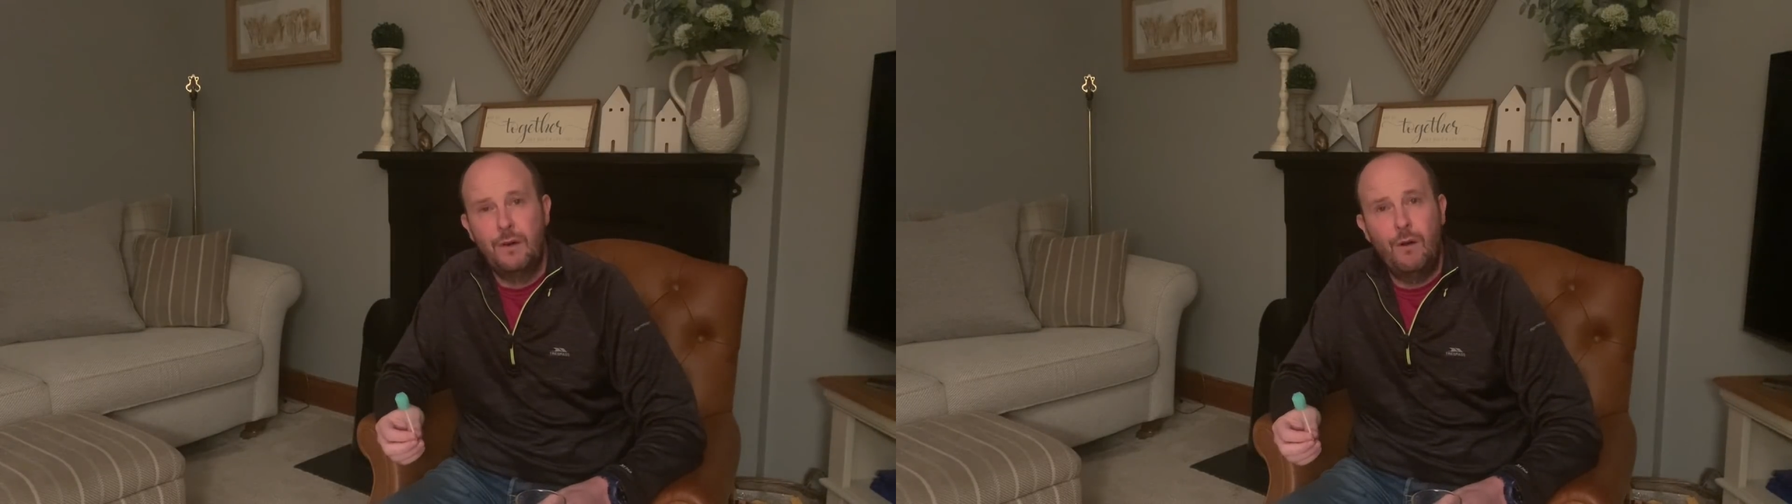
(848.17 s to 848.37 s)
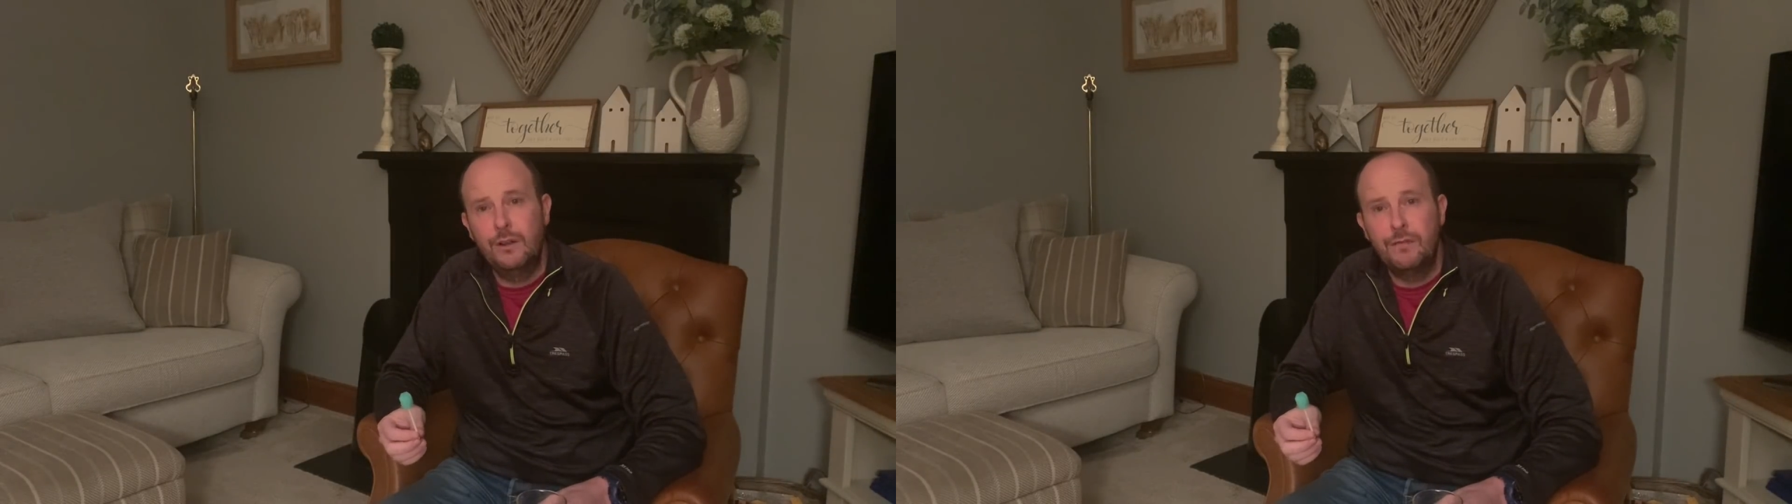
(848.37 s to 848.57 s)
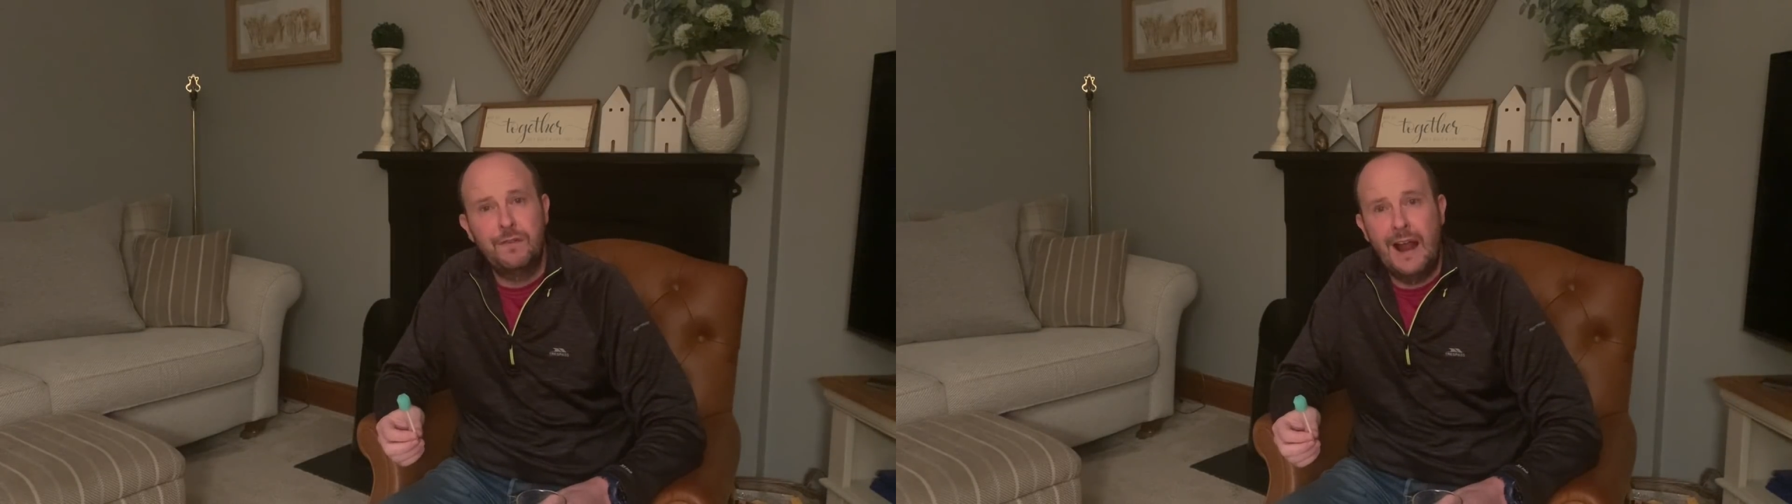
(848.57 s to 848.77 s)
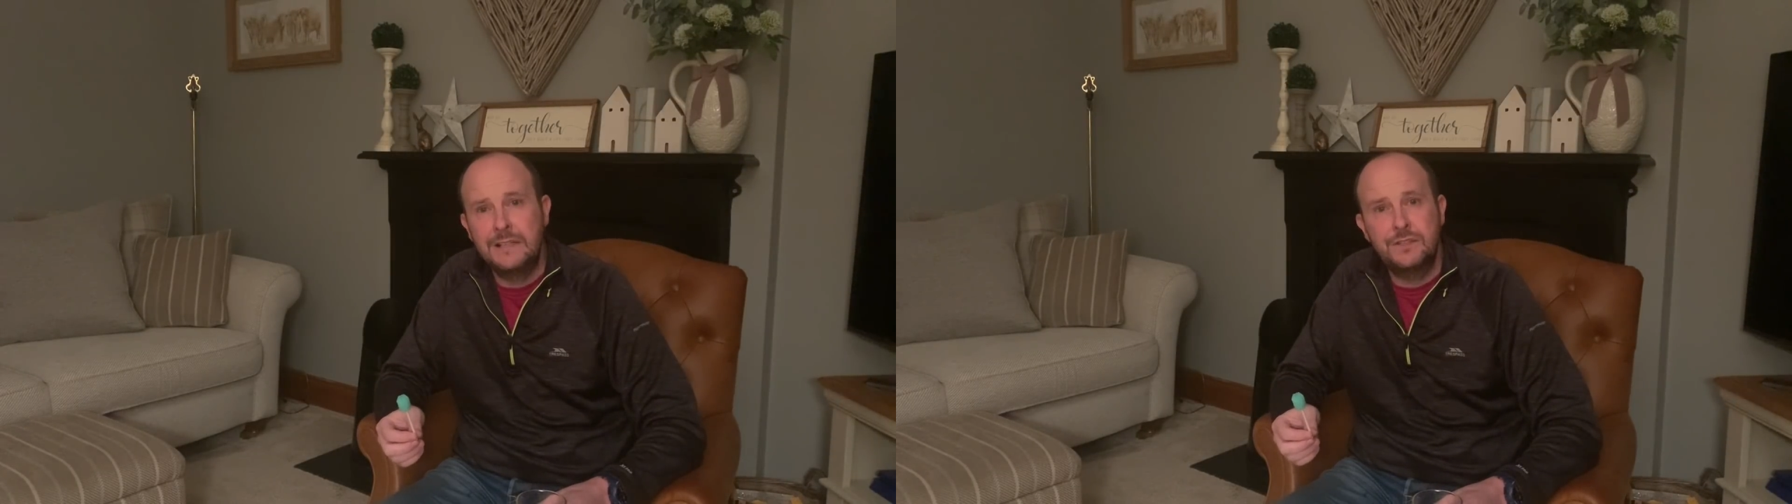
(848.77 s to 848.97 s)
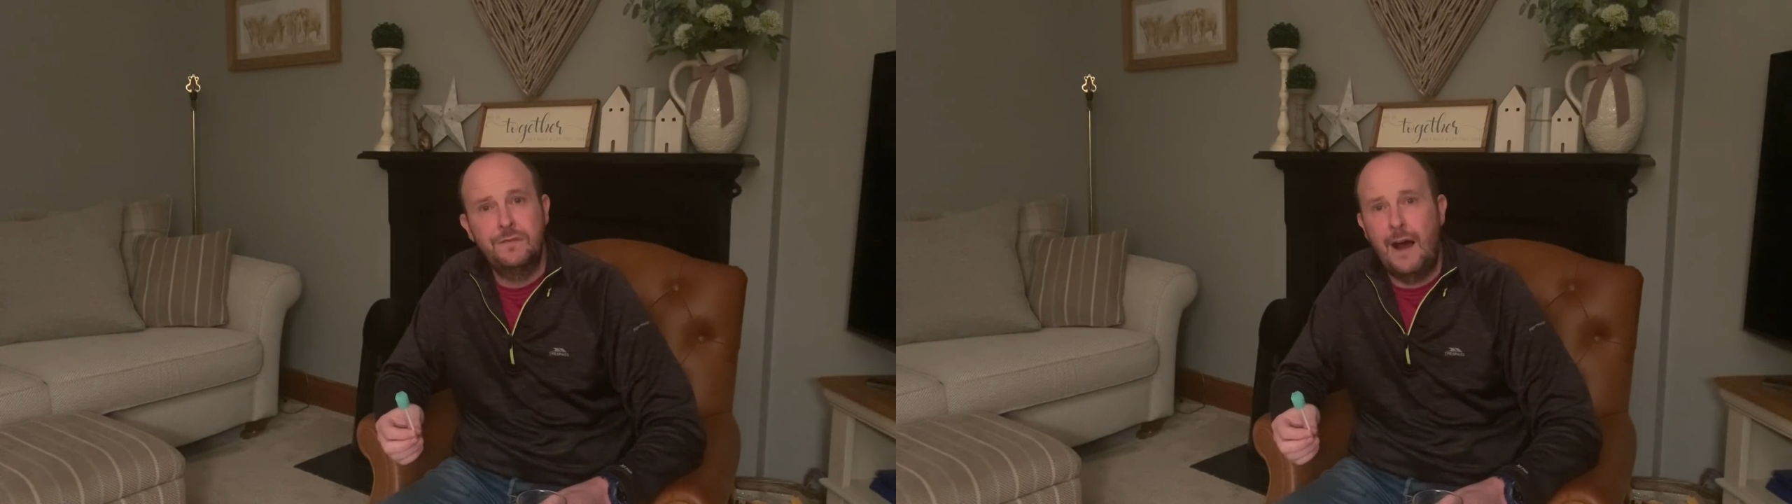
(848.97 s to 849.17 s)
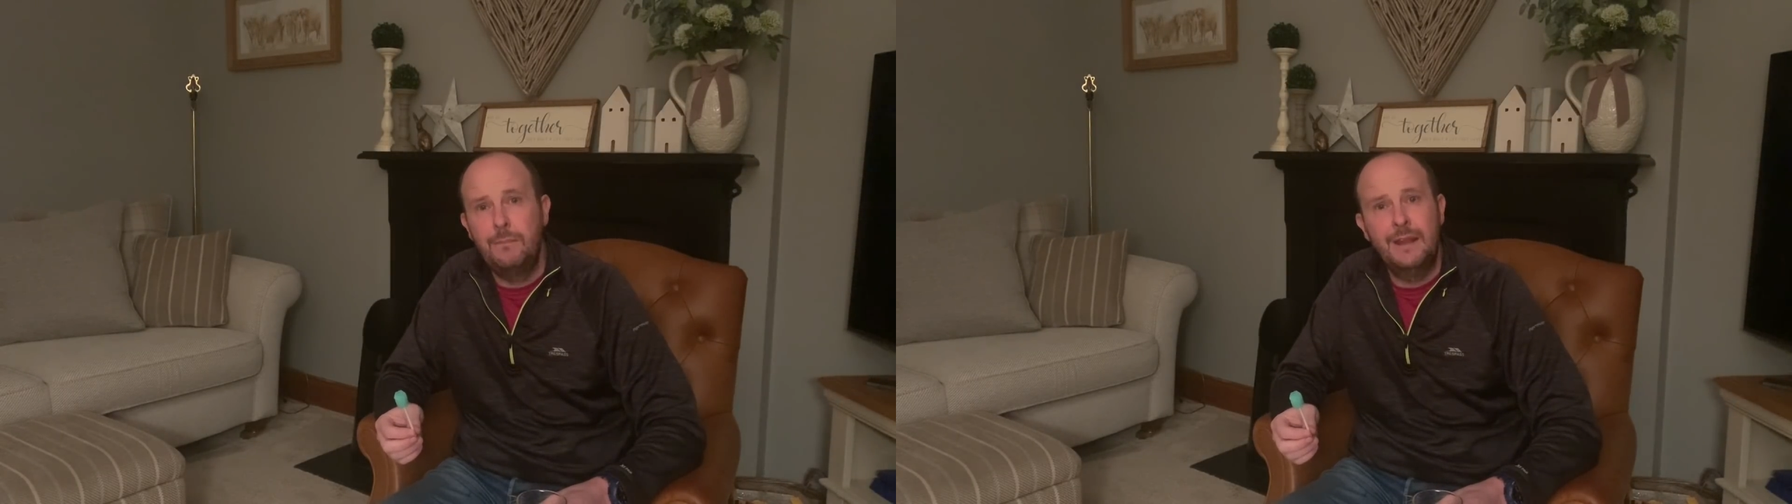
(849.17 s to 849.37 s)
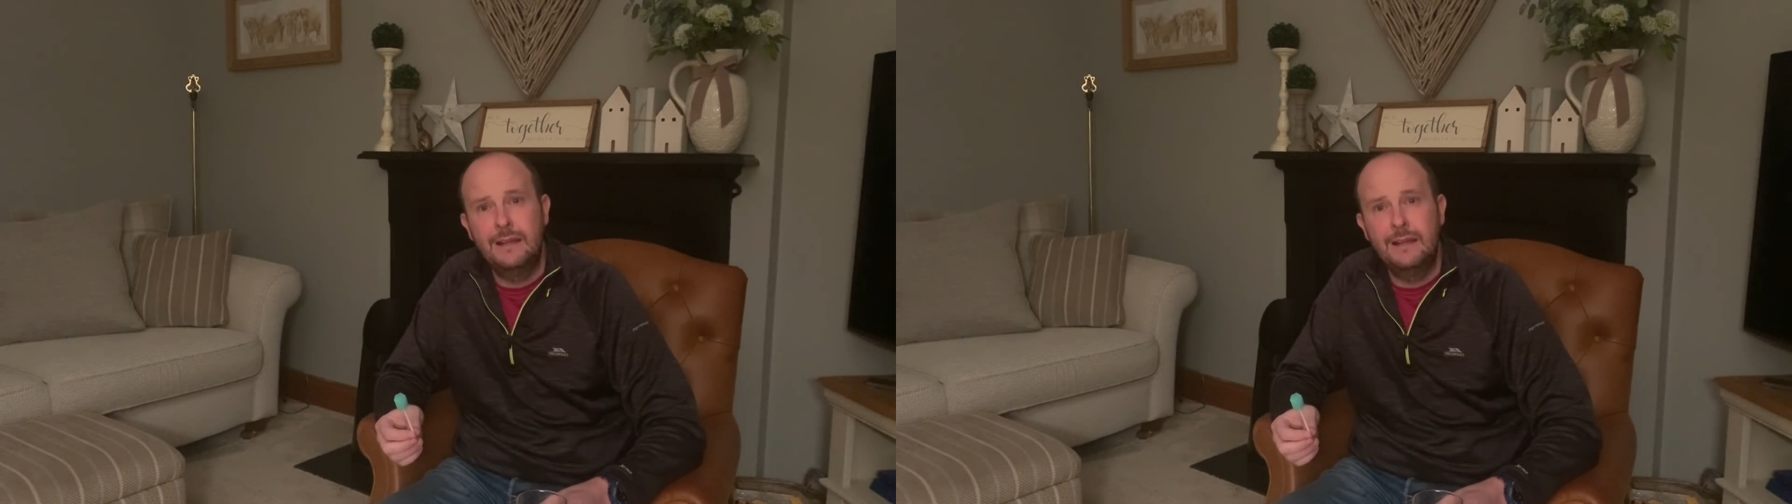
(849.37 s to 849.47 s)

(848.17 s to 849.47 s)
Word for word: all the friends, family,